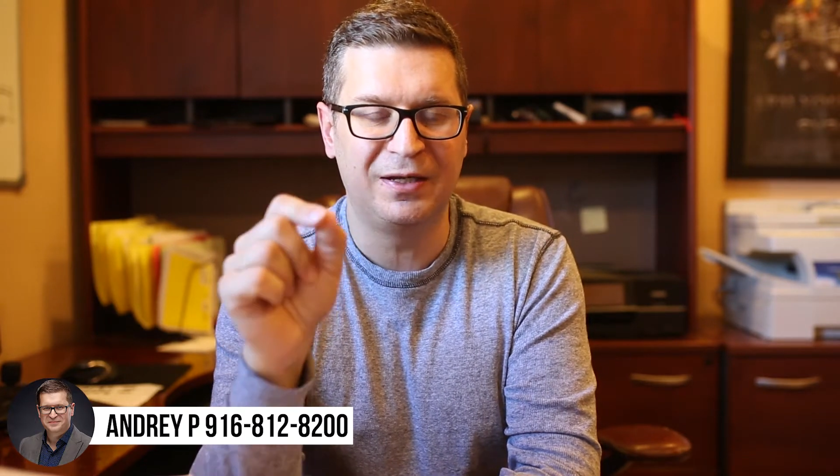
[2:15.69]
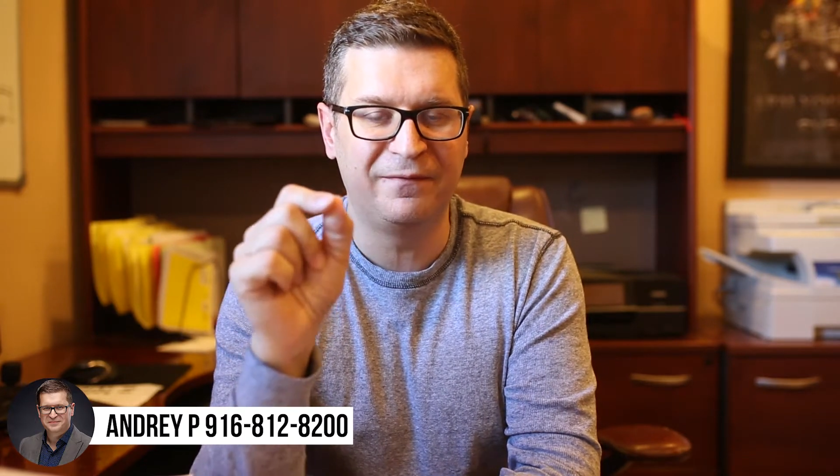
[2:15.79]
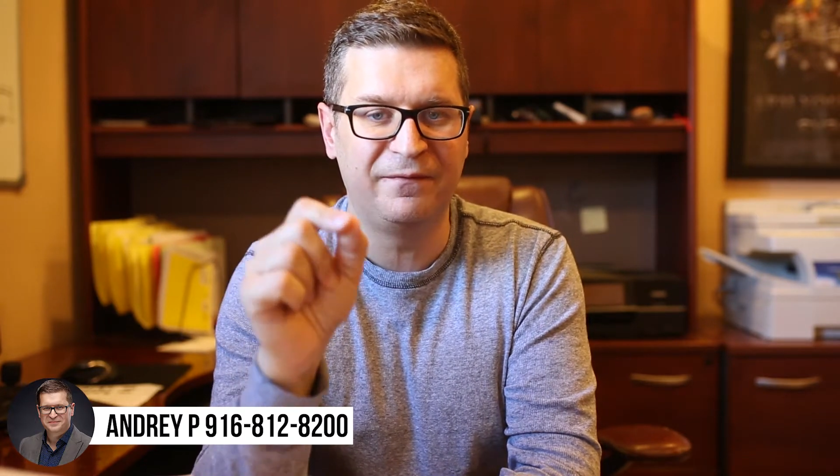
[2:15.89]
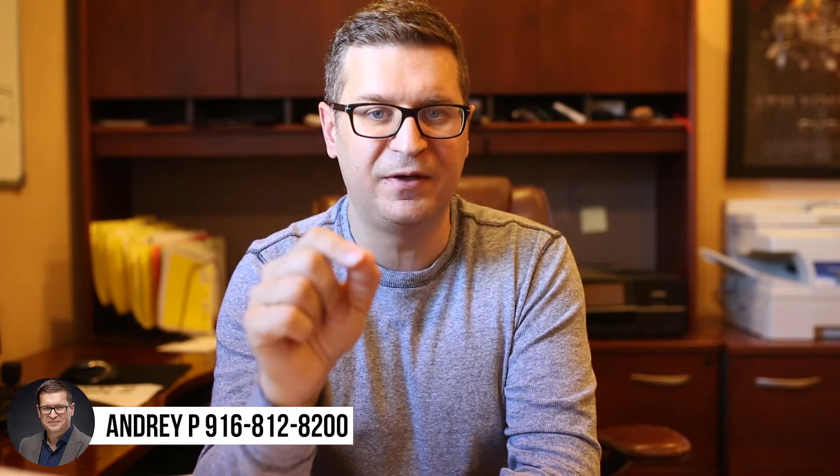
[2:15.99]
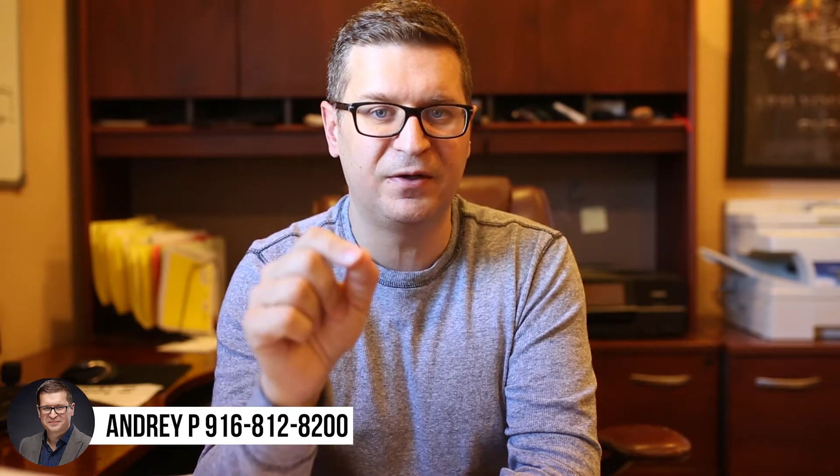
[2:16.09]

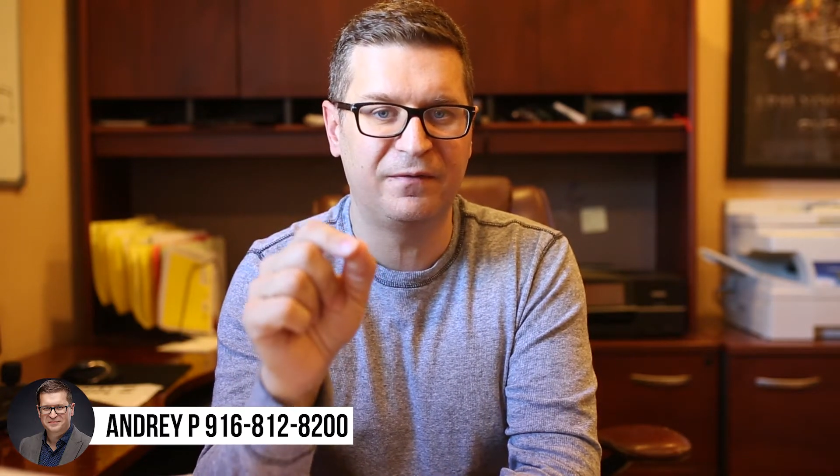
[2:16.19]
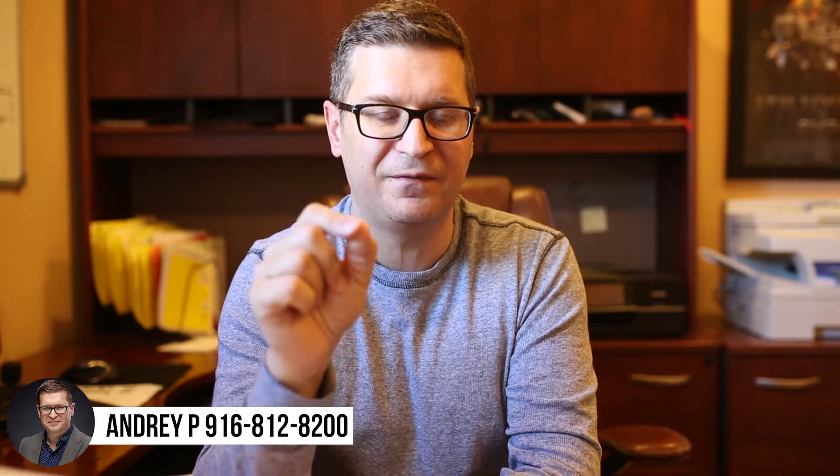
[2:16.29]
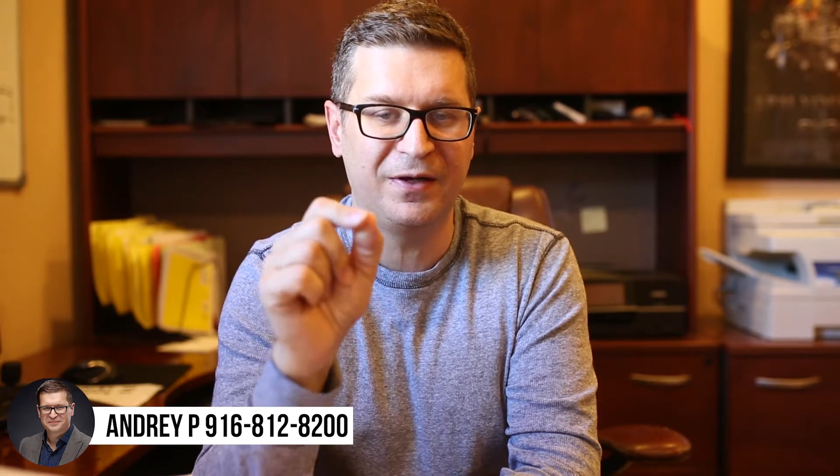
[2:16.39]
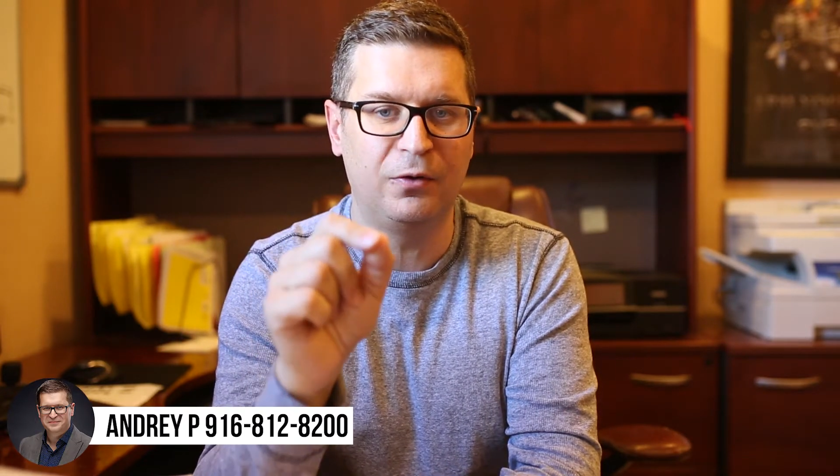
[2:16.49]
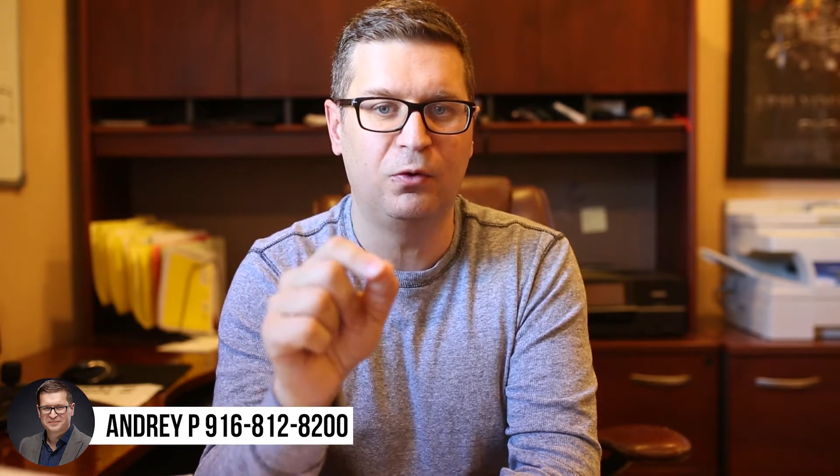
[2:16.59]
and
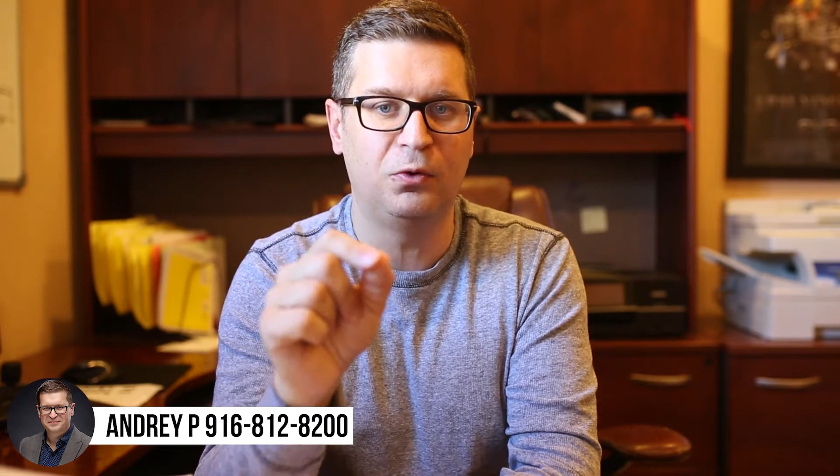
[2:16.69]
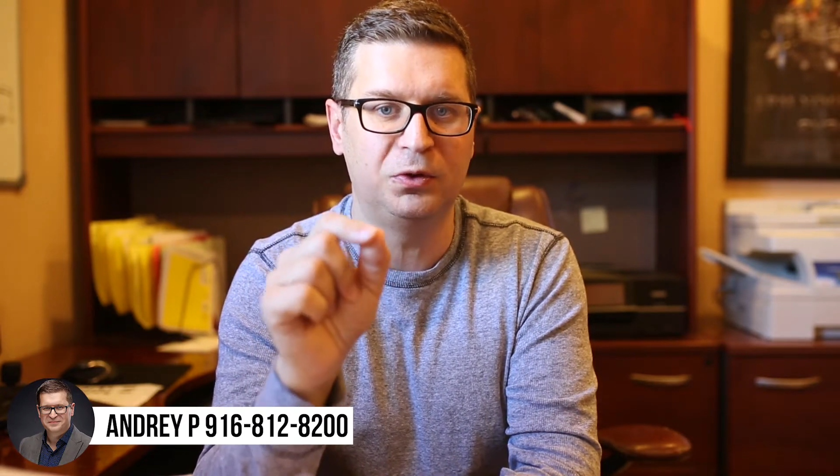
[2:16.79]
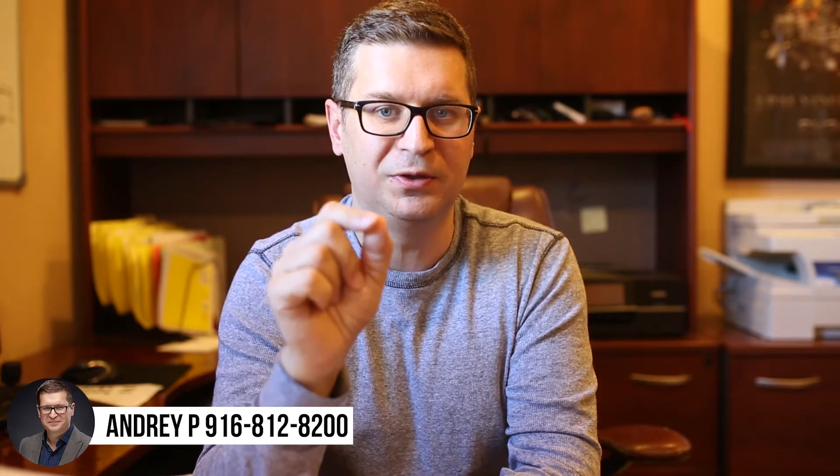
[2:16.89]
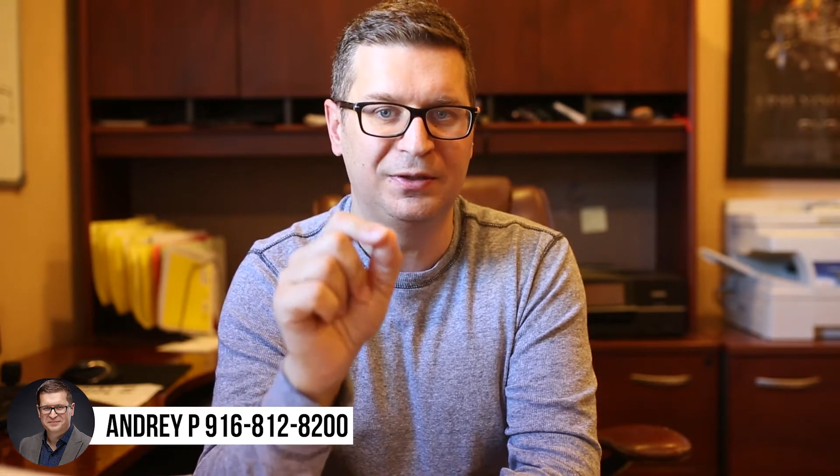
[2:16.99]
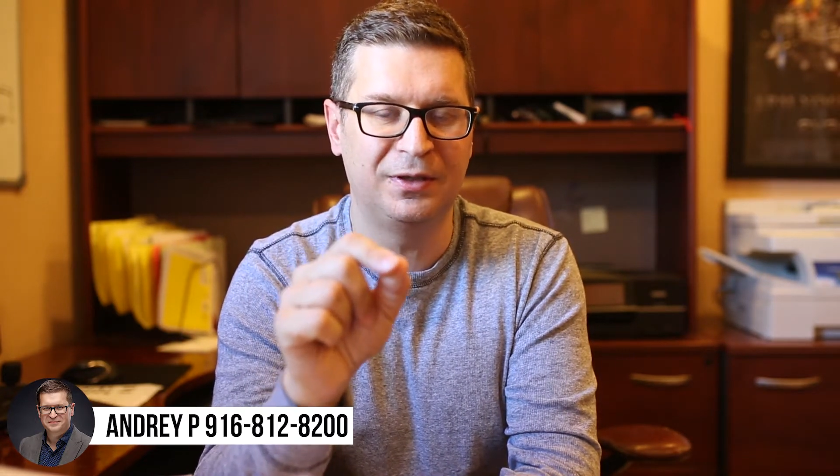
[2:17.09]
verify
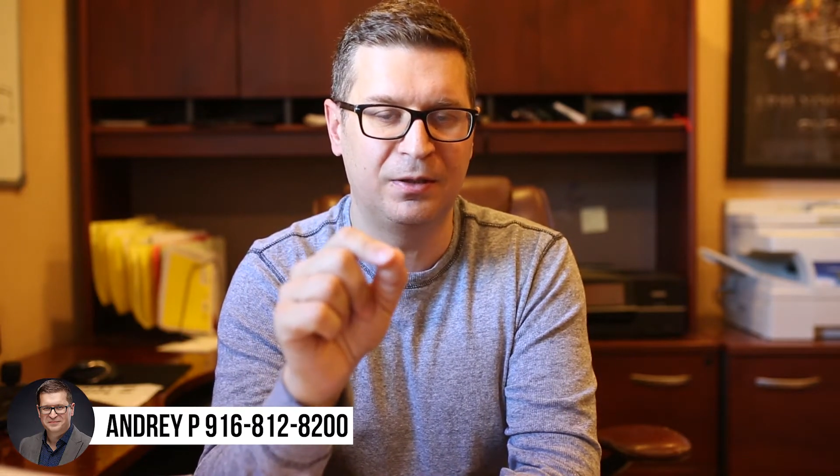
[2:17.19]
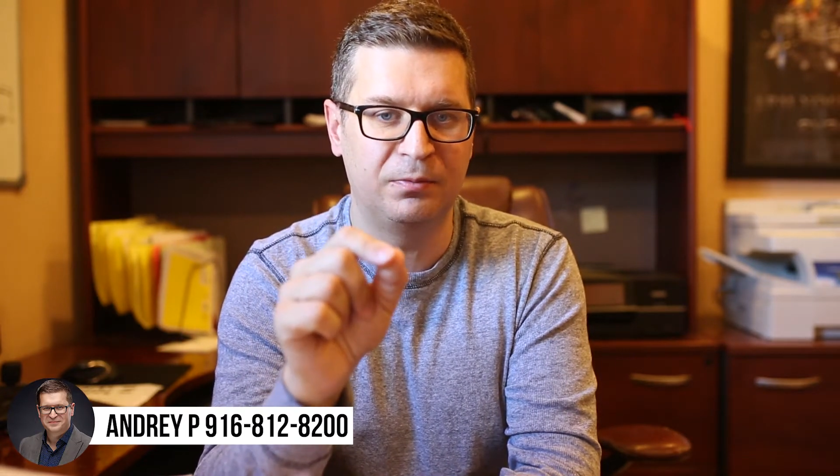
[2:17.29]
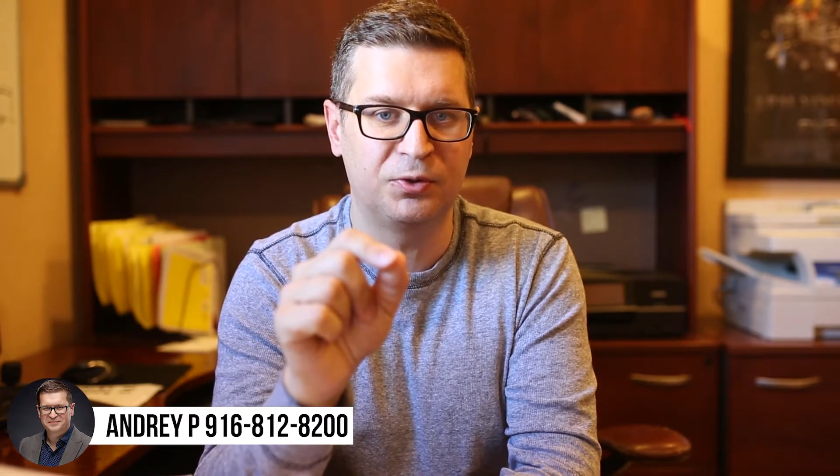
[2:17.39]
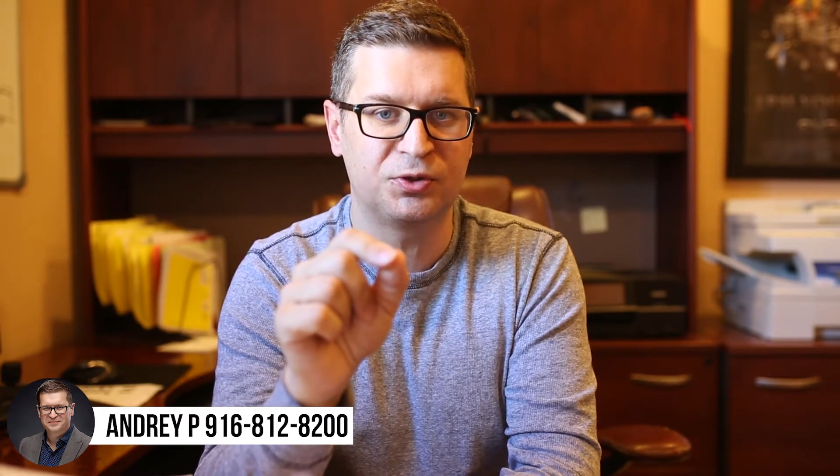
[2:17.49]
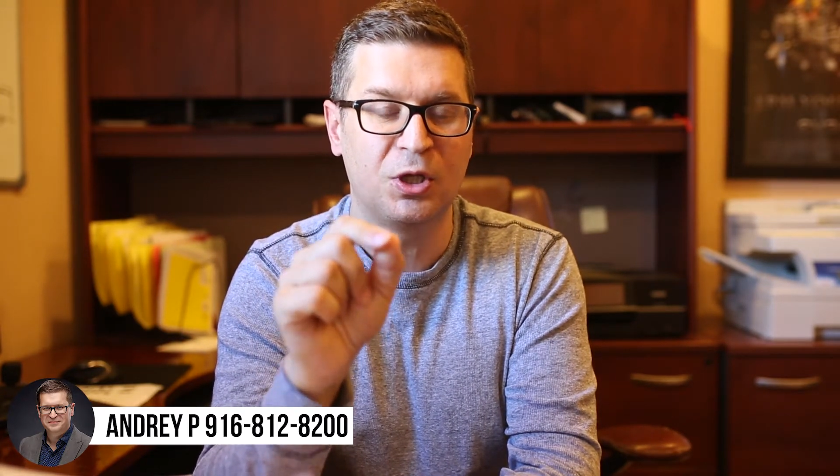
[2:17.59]
all the
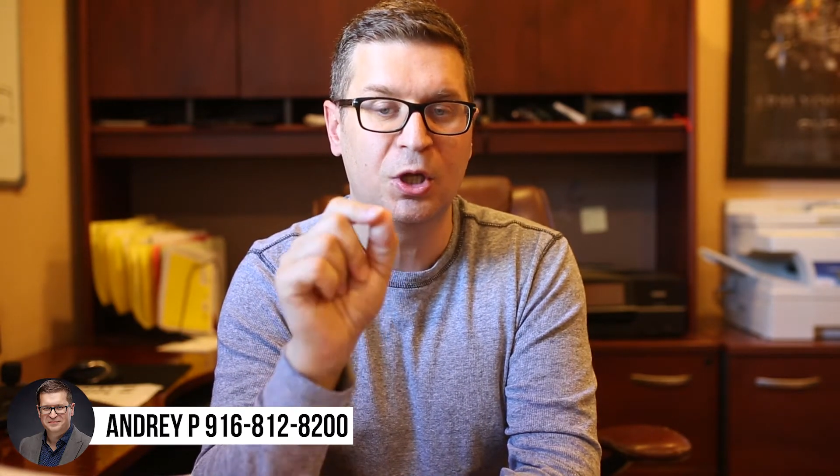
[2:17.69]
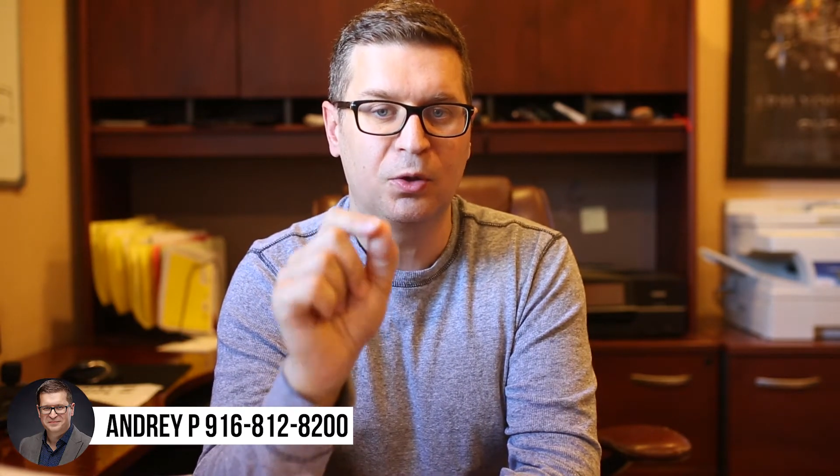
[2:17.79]
numbers